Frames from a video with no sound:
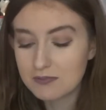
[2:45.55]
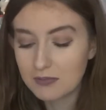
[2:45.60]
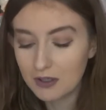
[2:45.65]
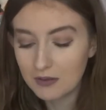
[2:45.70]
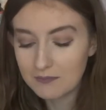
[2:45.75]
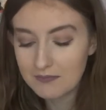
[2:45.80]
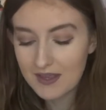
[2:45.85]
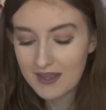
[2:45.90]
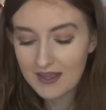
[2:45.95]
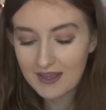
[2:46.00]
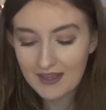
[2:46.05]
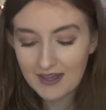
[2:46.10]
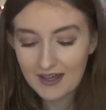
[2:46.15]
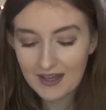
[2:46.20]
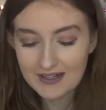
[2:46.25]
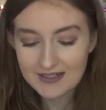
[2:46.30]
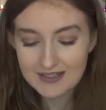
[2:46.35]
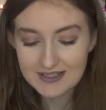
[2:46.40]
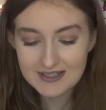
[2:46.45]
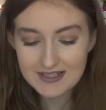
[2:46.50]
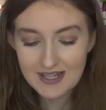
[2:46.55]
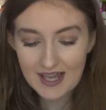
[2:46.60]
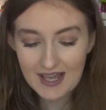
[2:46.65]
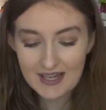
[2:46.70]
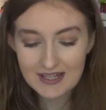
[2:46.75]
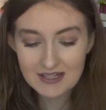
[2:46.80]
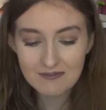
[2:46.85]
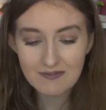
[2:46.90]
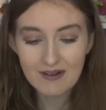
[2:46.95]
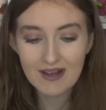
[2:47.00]
but I did
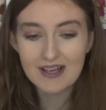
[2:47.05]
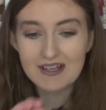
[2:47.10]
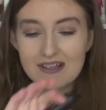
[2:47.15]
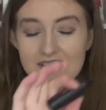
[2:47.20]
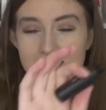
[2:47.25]
anyway.